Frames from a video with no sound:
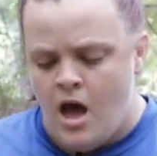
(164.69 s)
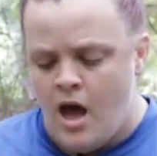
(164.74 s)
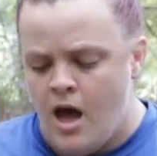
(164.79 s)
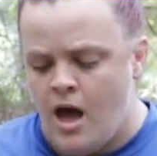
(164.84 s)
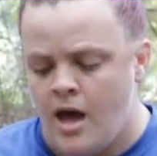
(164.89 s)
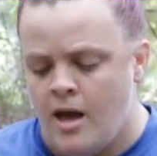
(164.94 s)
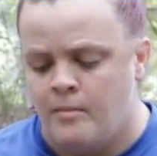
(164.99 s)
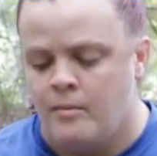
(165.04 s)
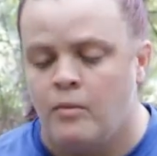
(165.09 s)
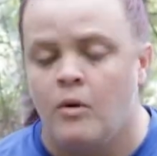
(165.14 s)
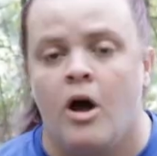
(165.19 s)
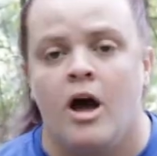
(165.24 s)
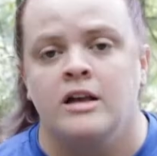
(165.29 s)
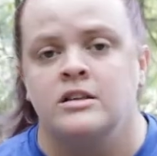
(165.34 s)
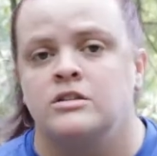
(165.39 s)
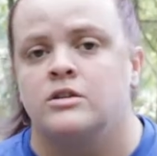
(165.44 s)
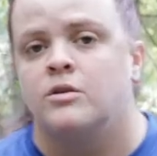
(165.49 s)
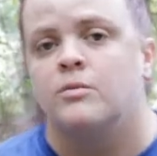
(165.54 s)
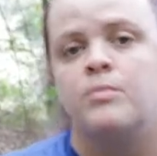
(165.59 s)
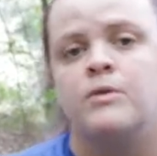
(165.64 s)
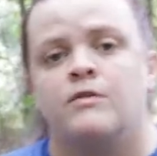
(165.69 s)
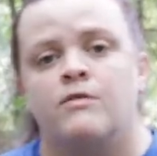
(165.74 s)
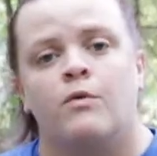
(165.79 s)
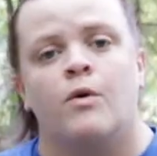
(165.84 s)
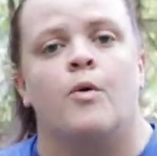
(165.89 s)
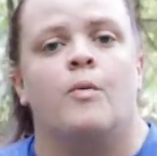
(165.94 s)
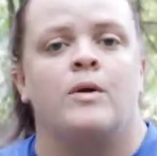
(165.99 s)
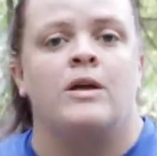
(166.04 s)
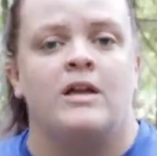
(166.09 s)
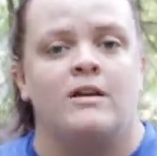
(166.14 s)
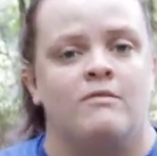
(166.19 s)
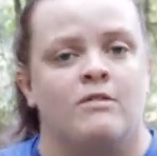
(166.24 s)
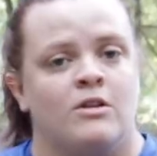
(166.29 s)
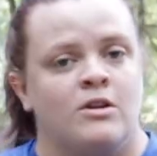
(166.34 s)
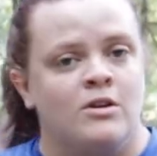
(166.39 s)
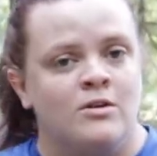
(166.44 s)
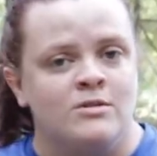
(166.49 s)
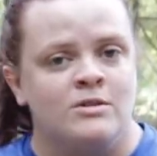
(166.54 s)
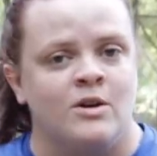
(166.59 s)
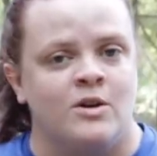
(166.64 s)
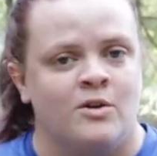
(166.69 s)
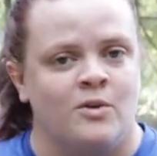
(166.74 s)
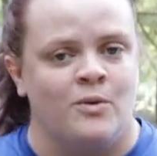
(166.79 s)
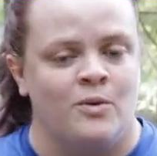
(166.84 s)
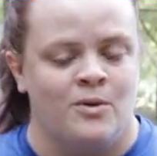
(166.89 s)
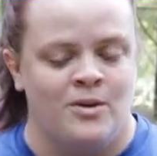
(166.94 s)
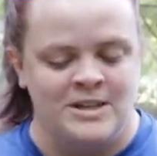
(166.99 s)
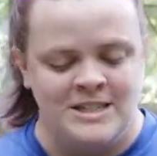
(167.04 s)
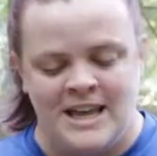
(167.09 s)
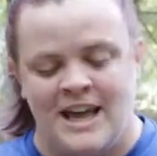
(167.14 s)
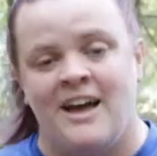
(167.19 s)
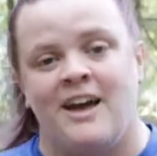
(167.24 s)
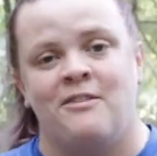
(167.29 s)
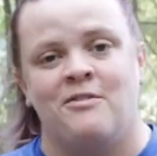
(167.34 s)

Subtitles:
Also, before we even use our tools,